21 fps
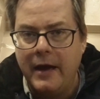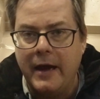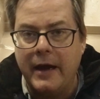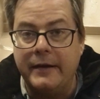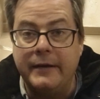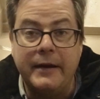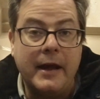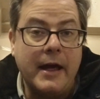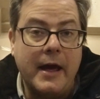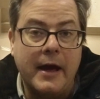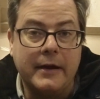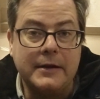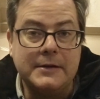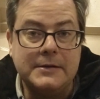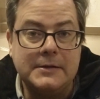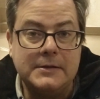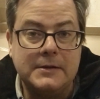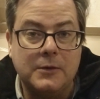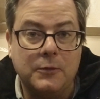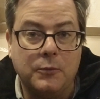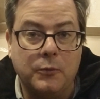And
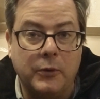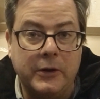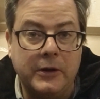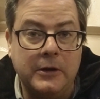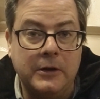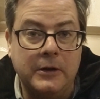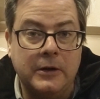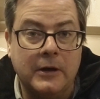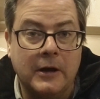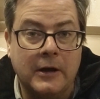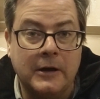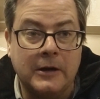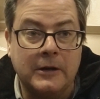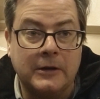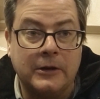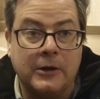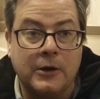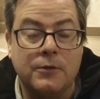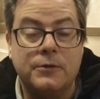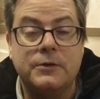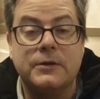next, we
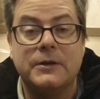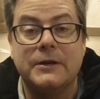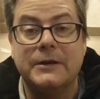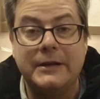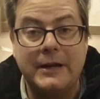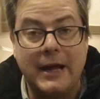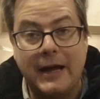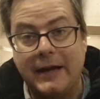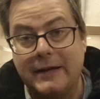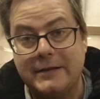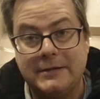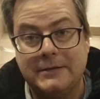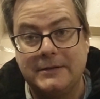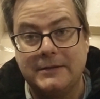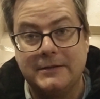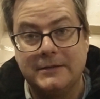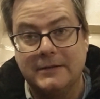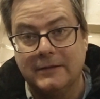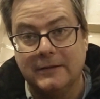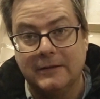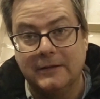go to the next
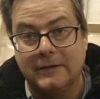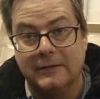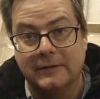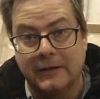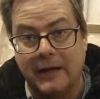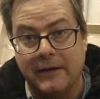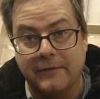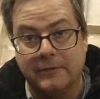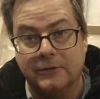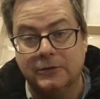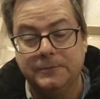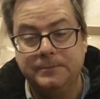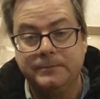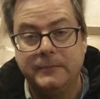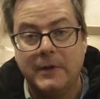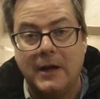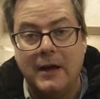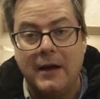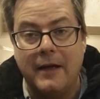level,